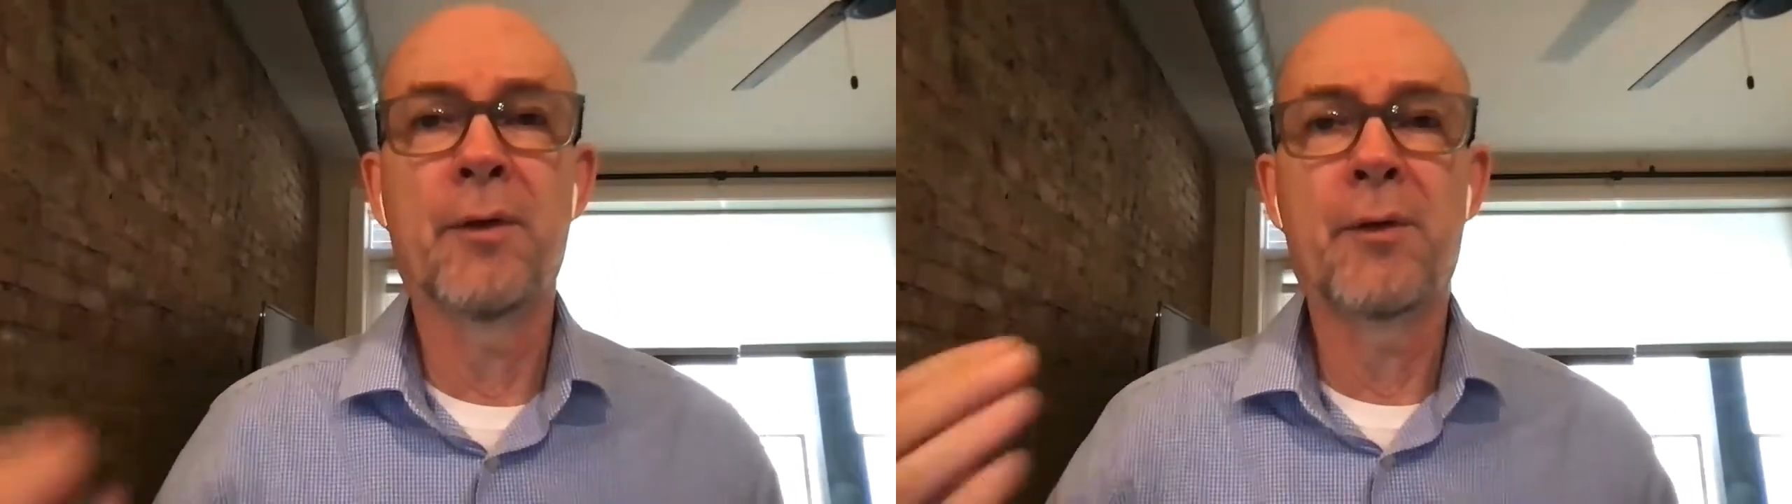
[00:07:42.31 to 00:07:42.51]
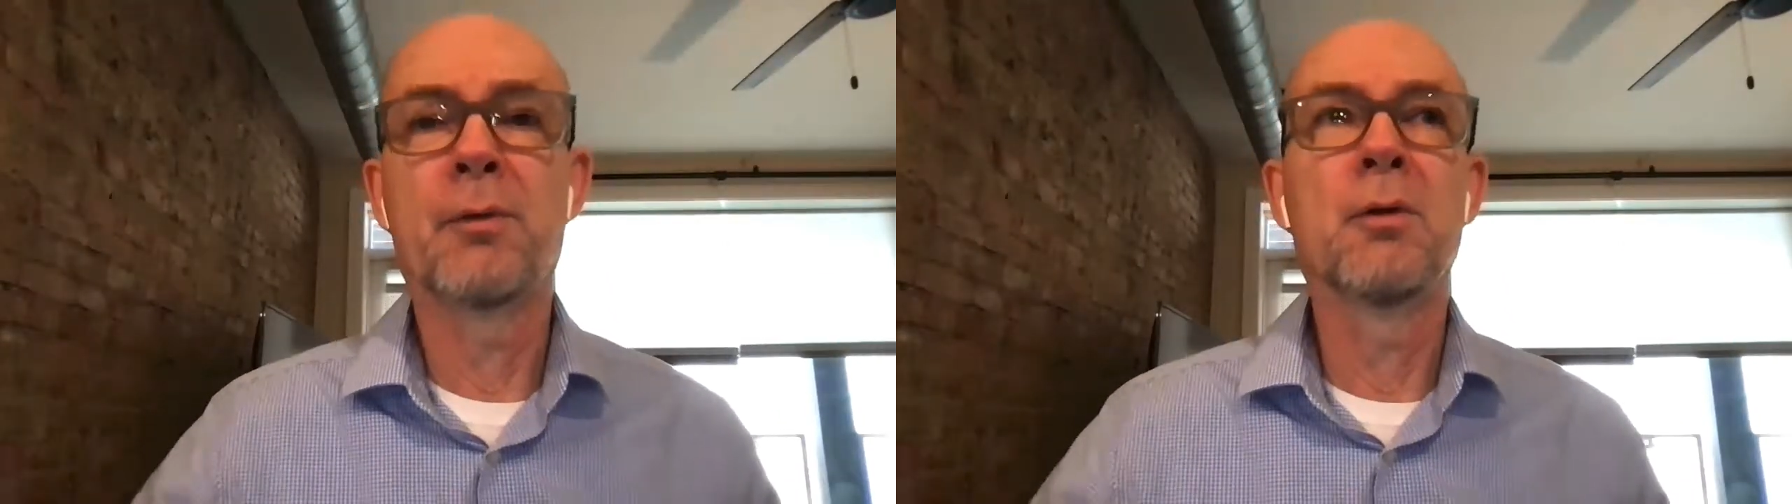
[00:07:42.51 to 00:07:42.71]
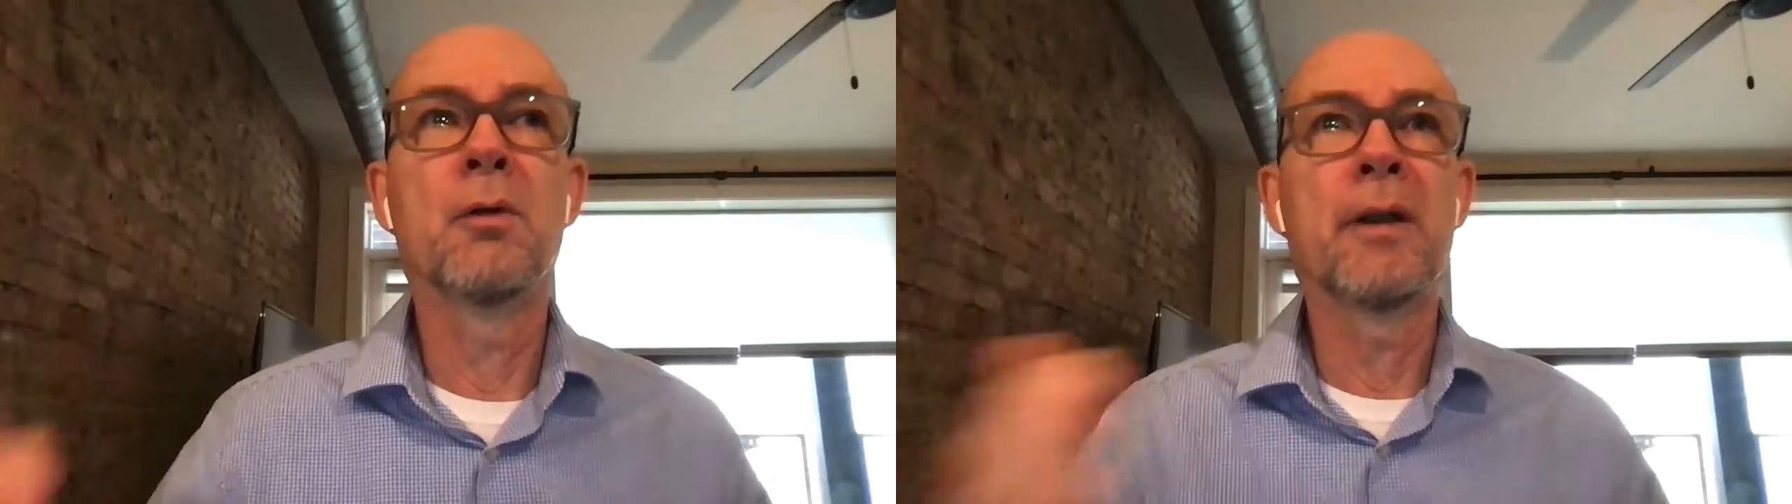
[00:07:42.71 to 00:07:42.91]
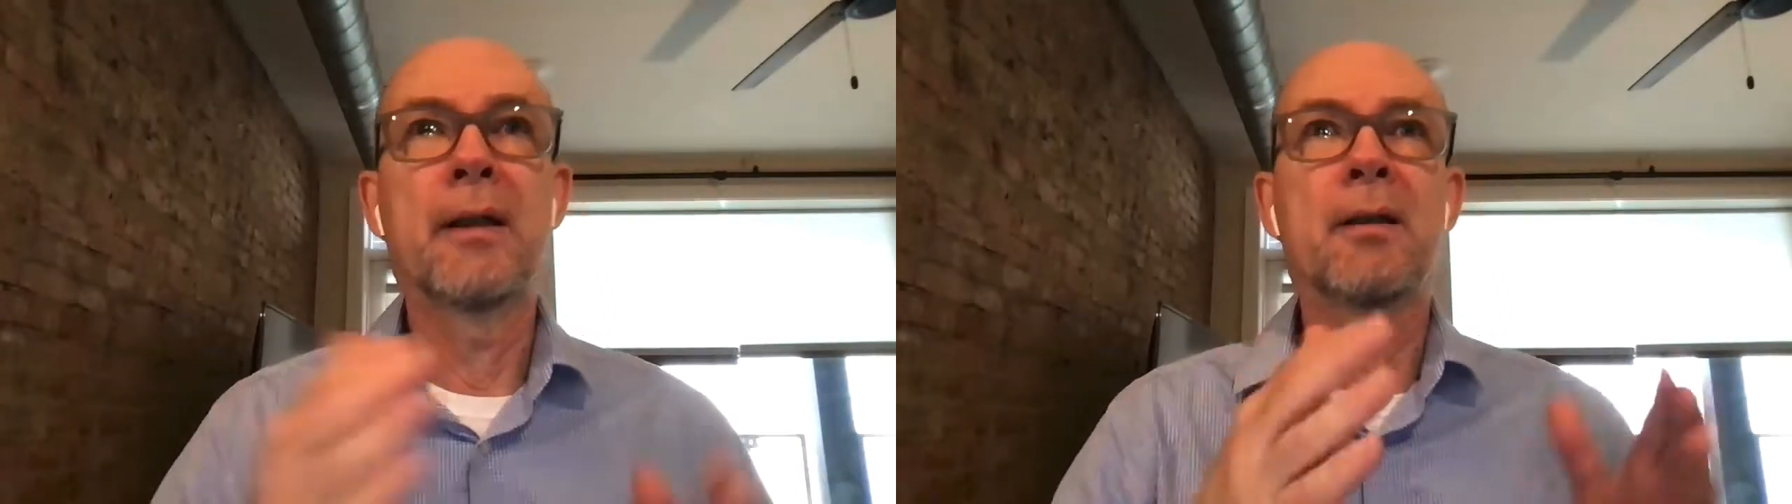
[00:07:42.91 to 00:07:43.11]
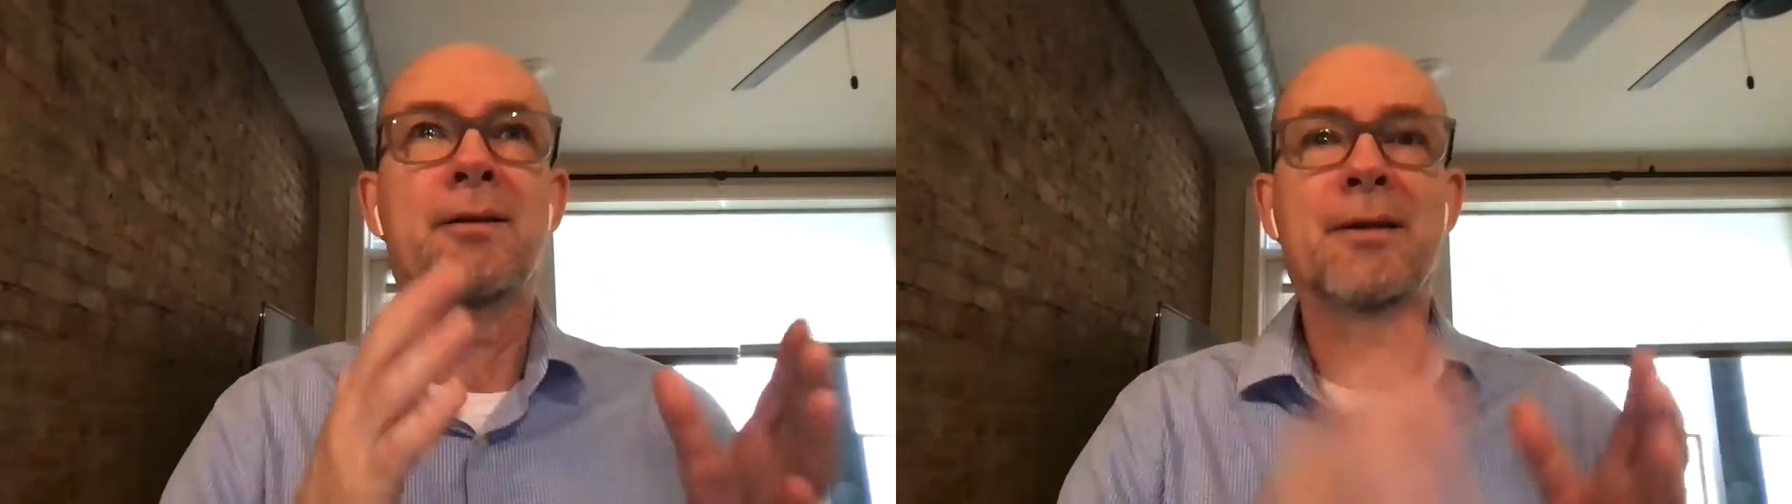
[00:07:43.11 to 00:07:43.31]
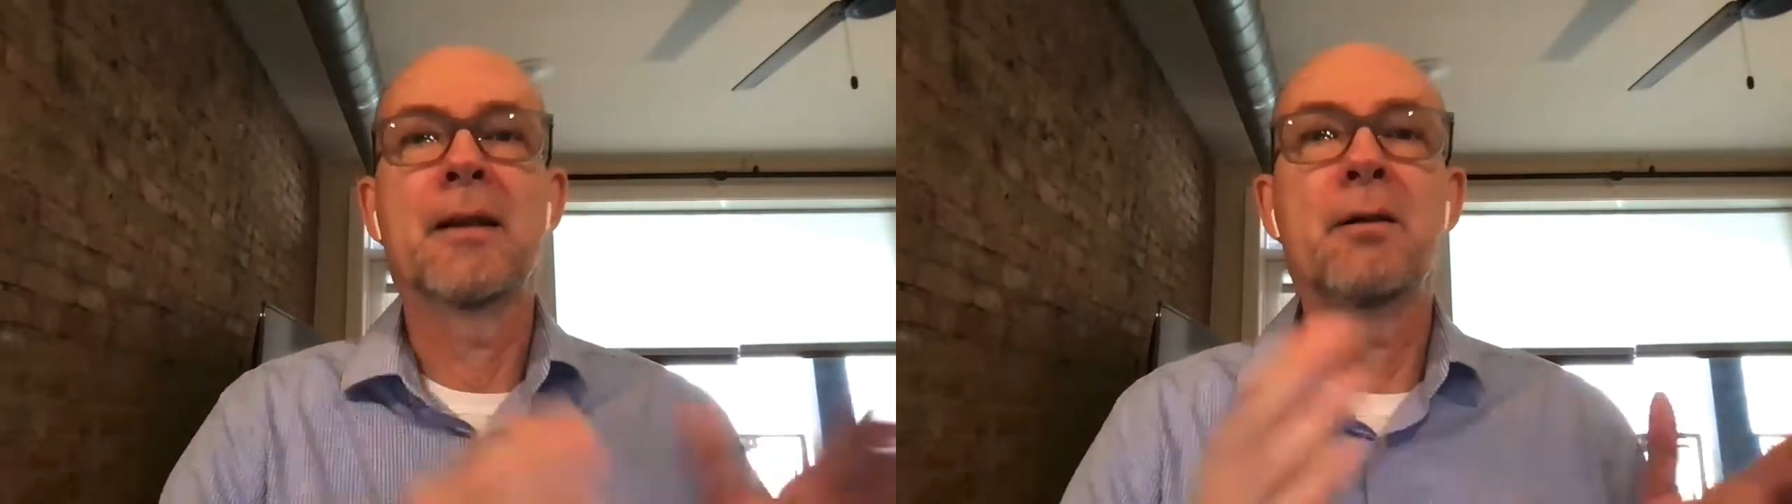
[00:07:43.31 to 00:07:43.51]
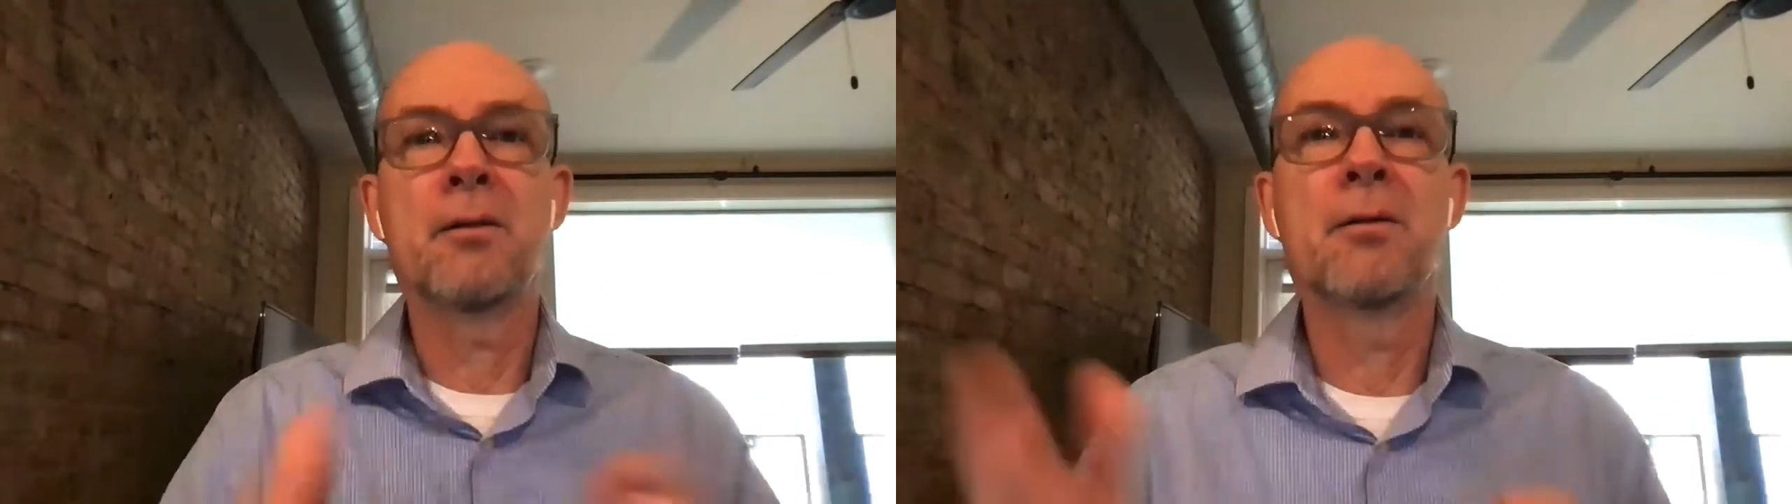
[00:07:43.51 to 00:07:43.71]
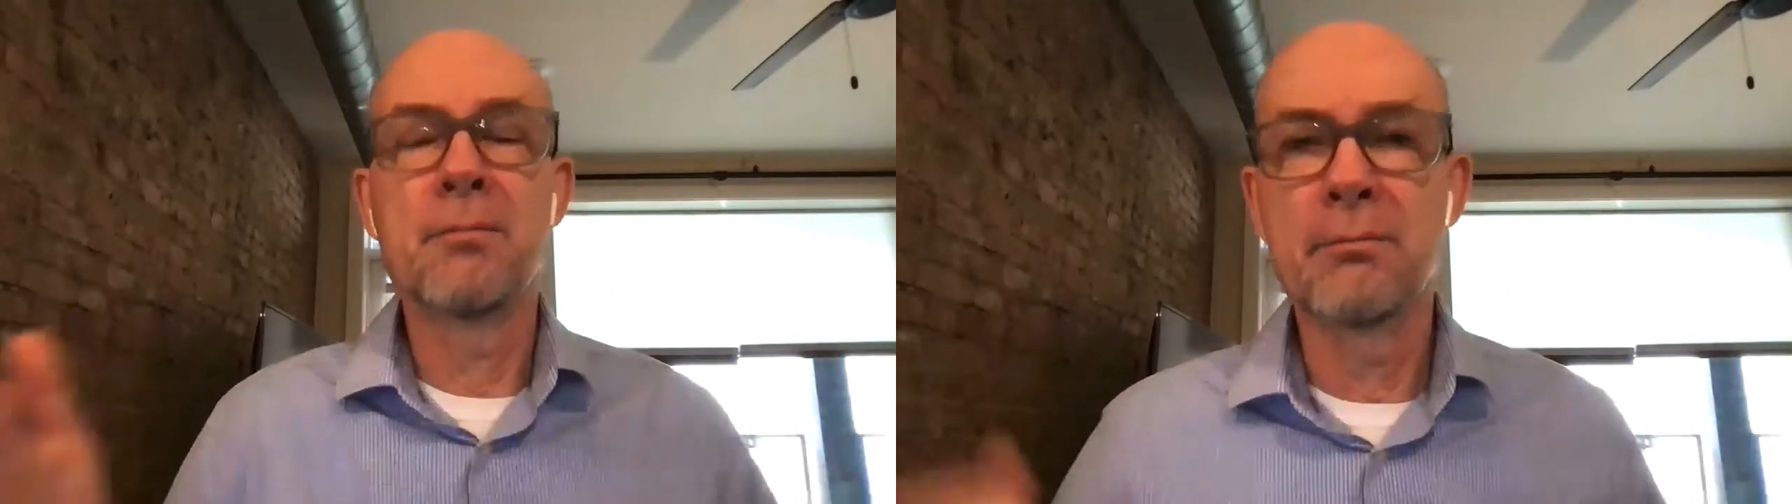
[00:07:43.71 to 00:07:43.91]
through in a standard